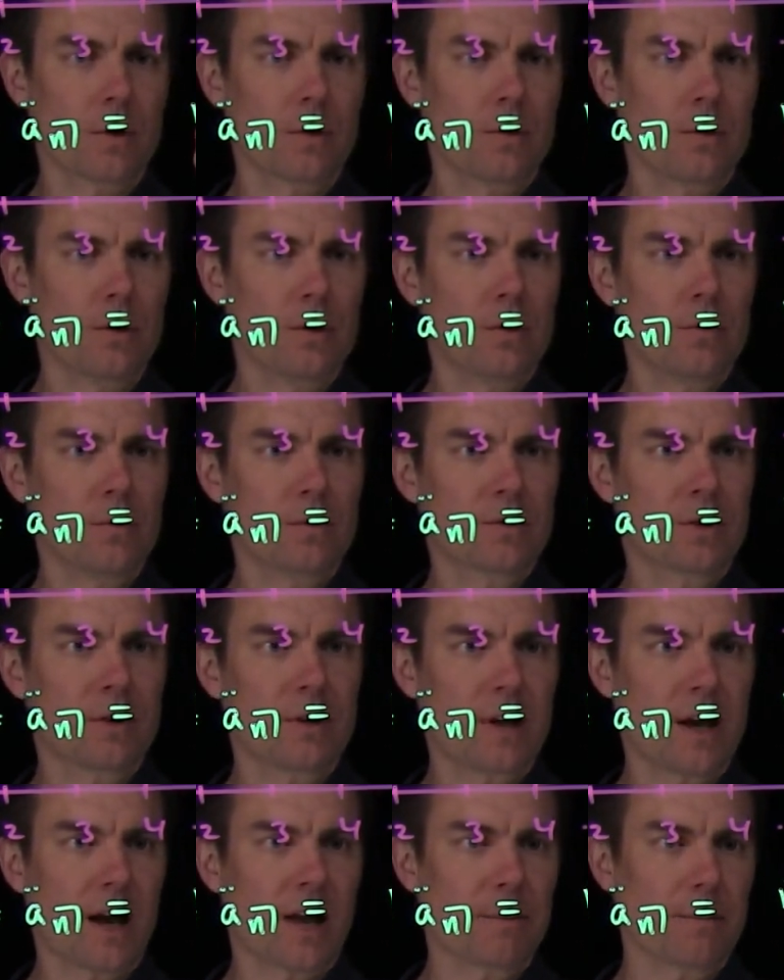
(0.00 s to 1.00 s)
nu to
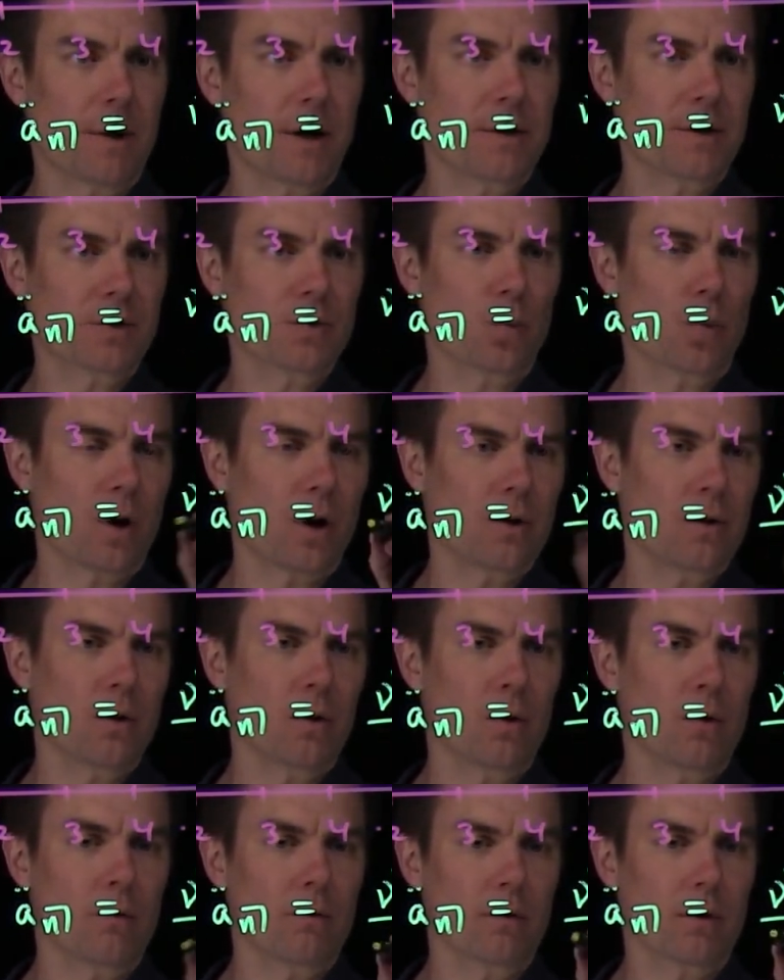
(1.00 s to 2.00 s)
the n minus 1
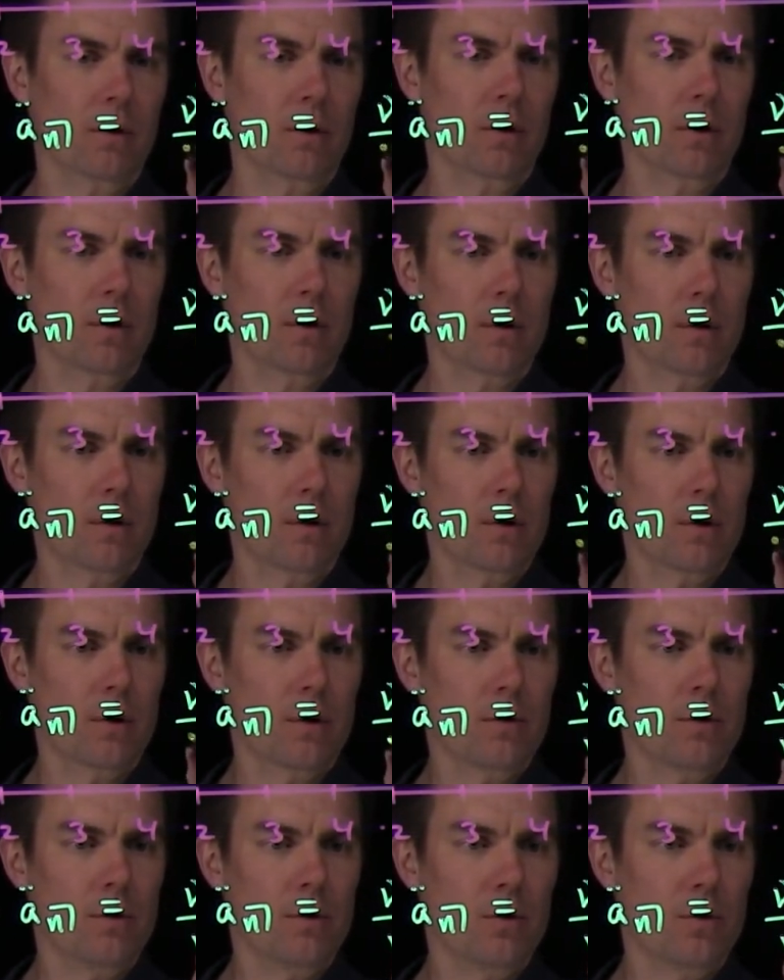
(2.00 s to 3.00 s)
over
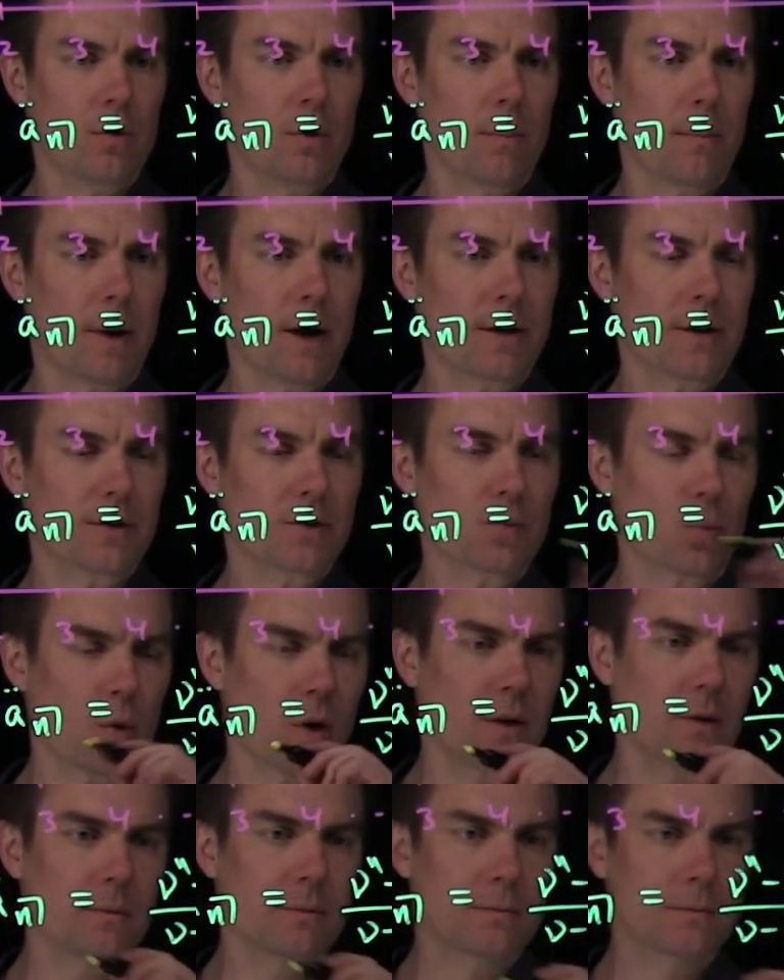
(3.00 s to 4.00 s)
nu minus
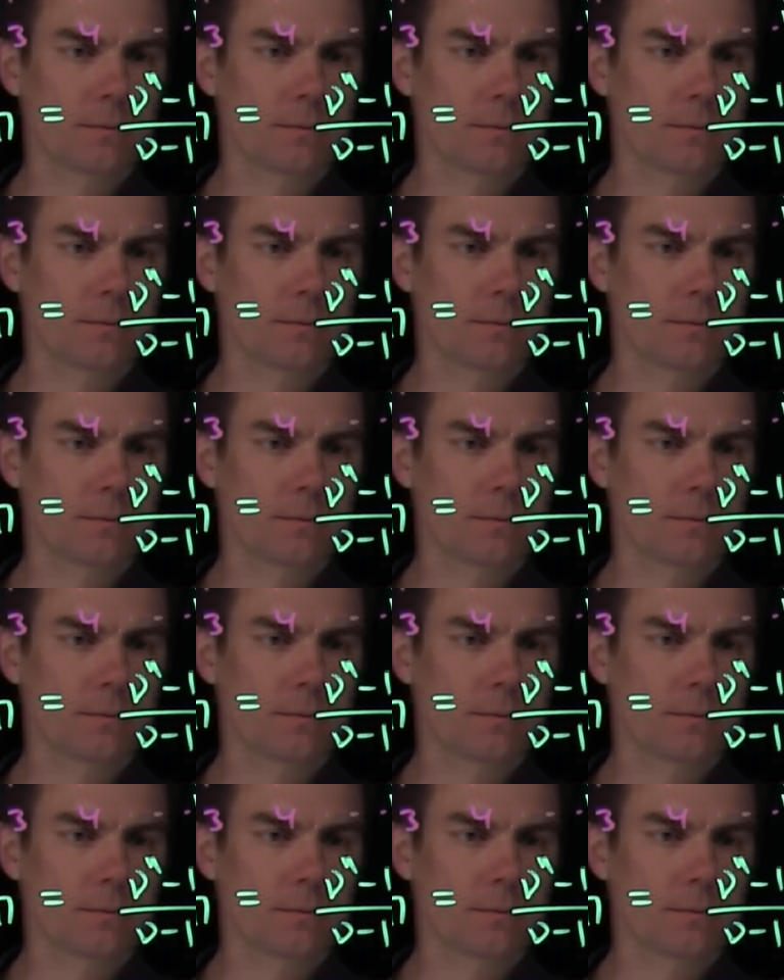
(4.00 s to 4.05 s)
1.